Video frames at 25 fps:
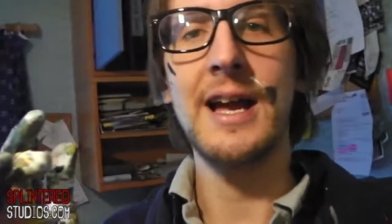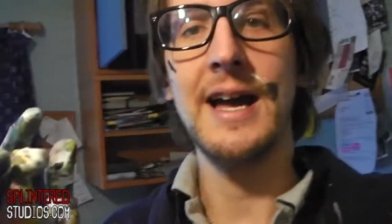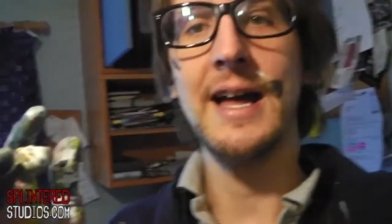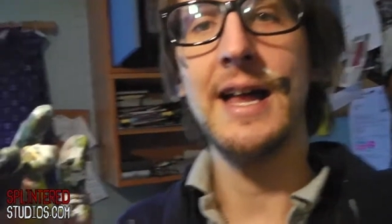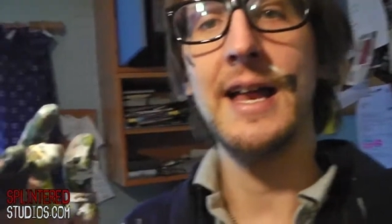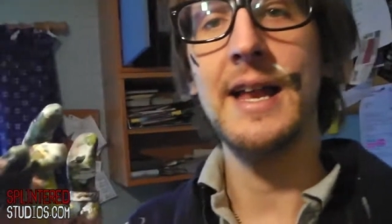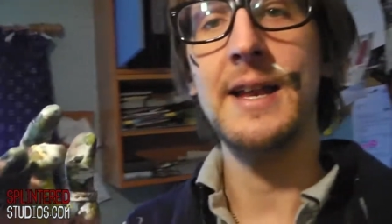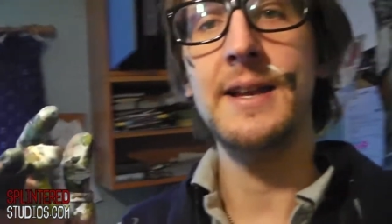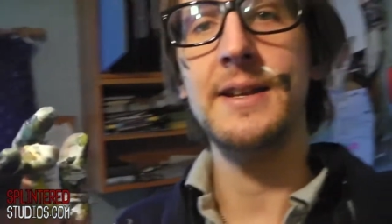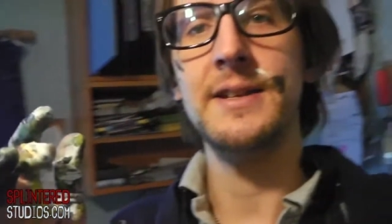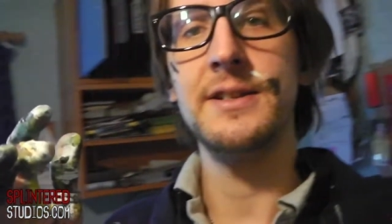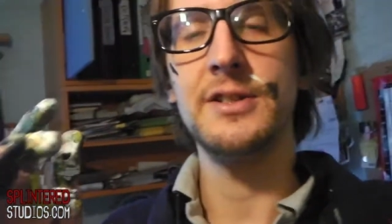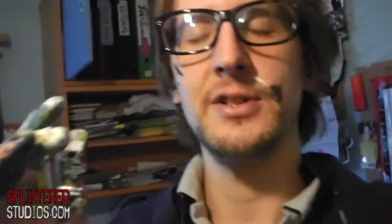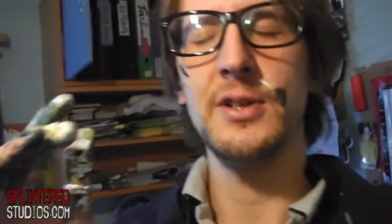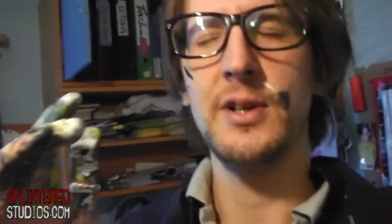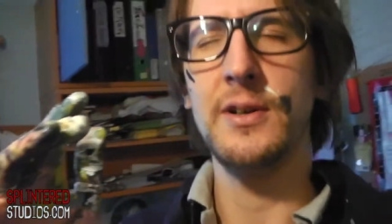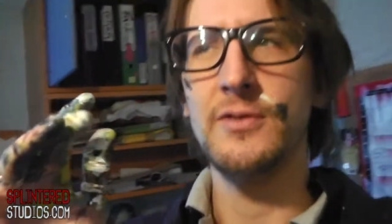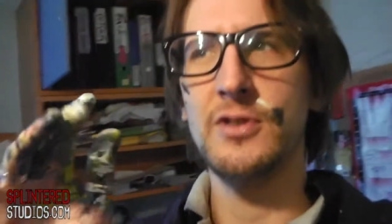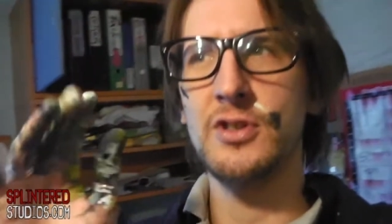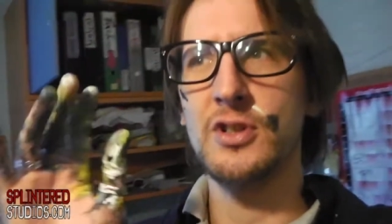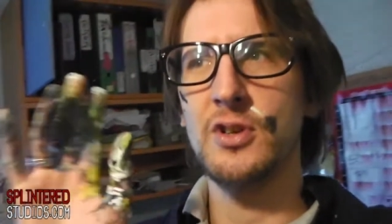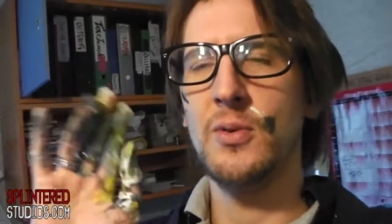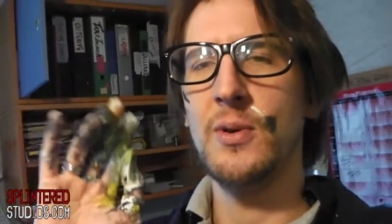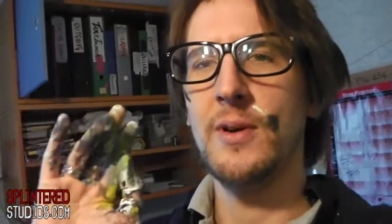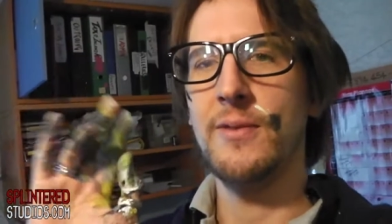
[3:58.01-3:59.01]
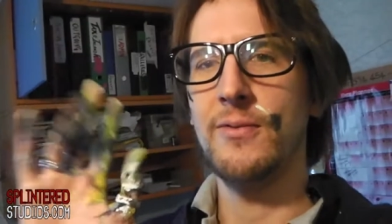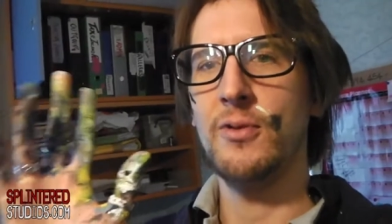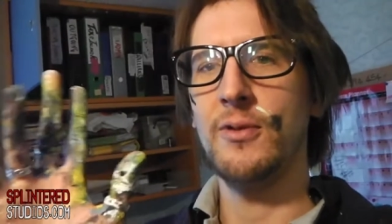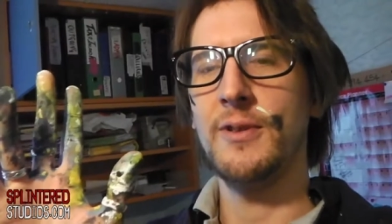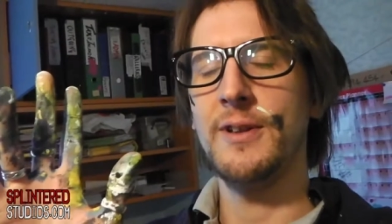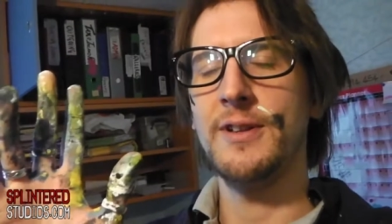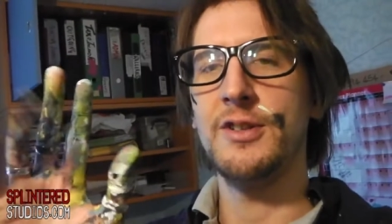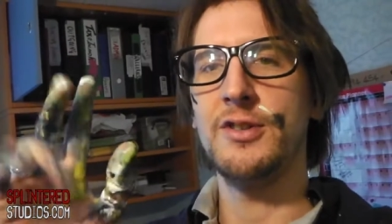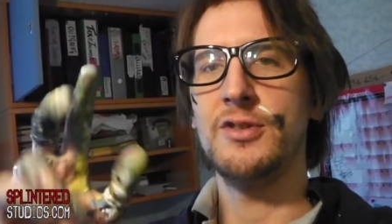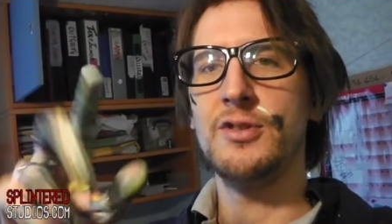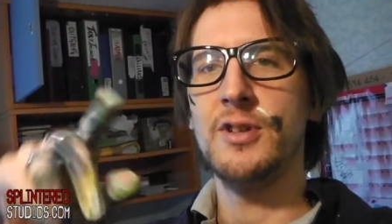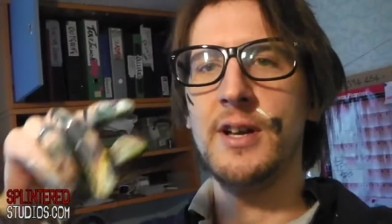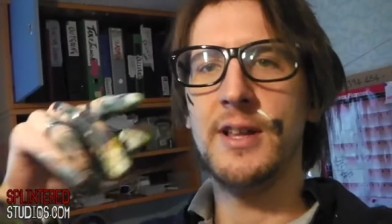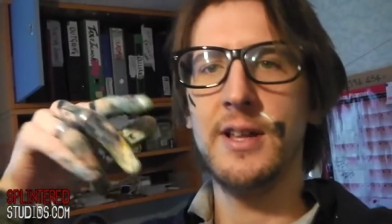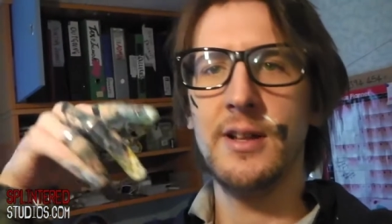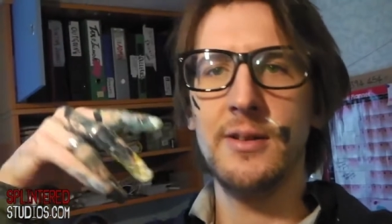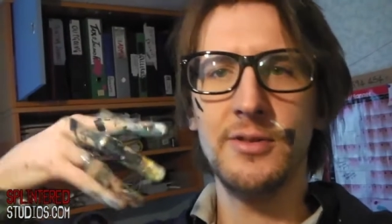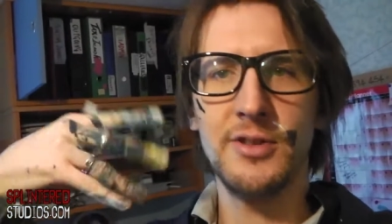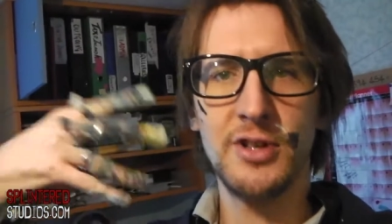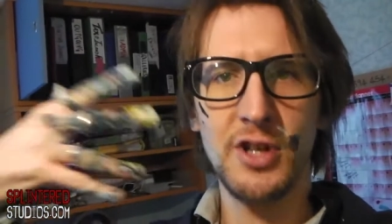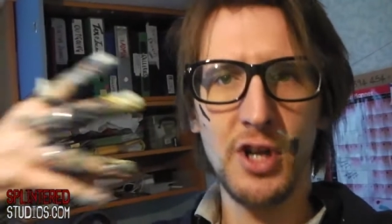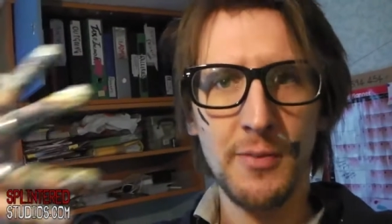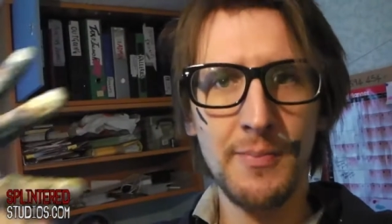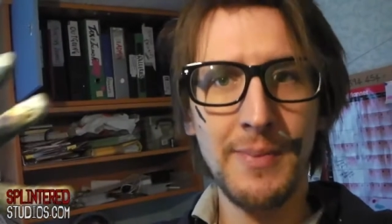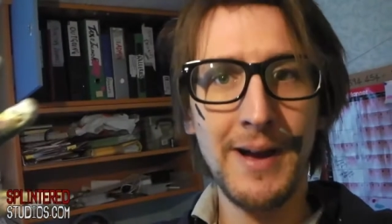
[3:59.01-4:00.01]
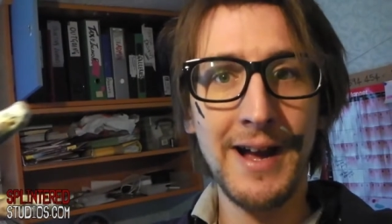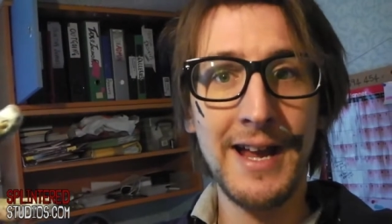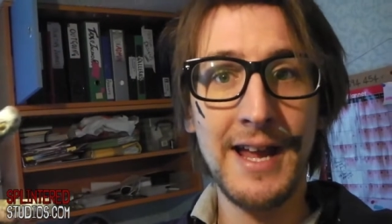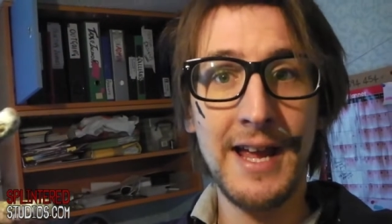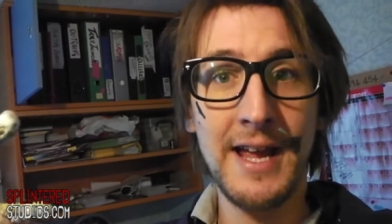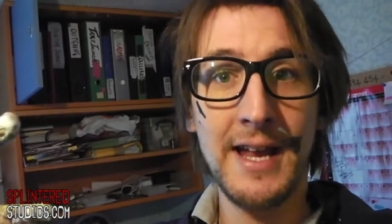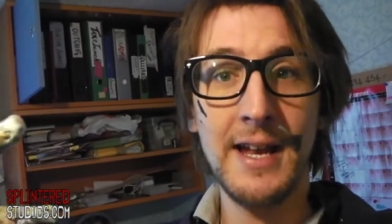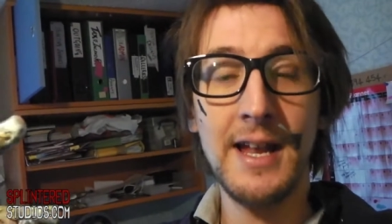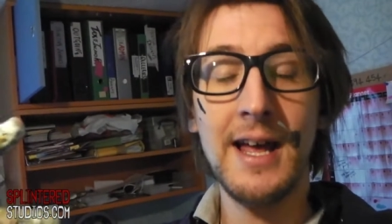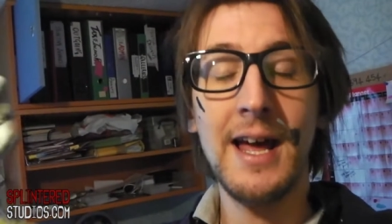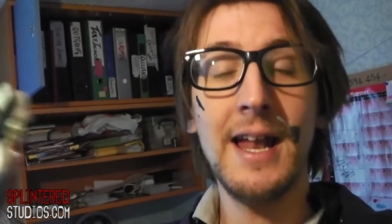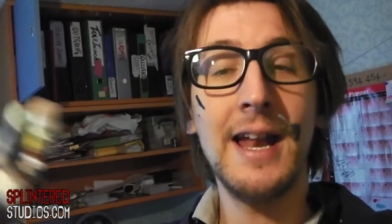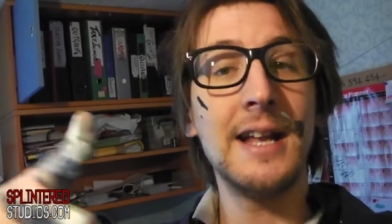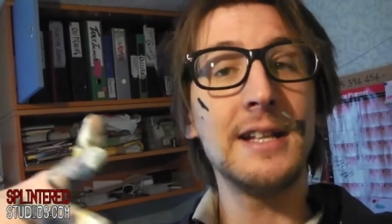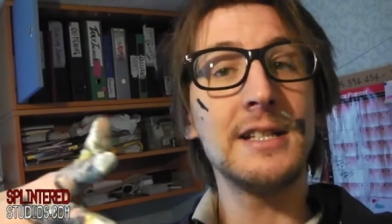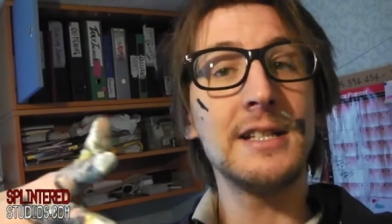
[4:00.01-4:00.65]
and so I've just got to wait for all that to dry, then I'll go back in and add